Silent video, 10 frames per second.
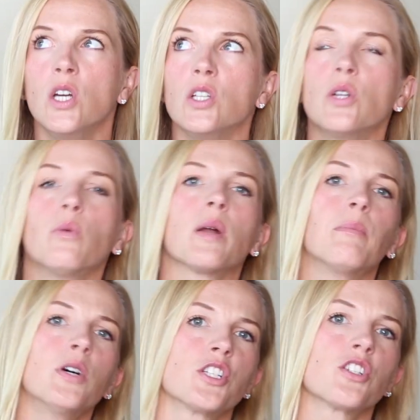you don't want
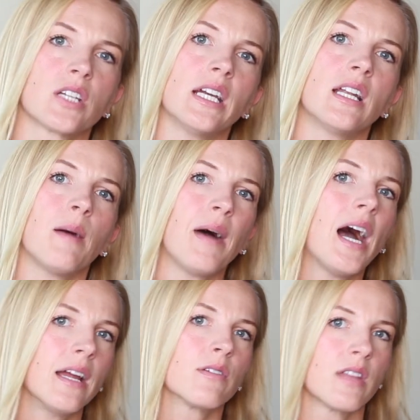to push your kid up
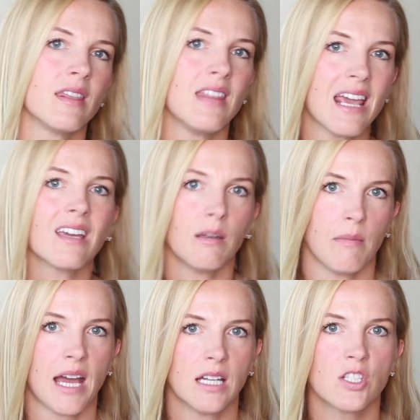higher than they can
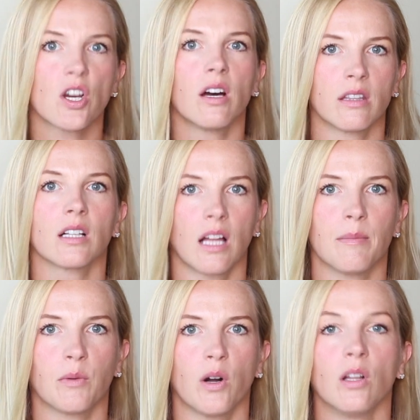manage on the
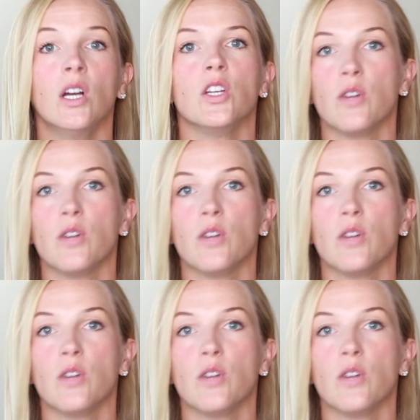climbing wall.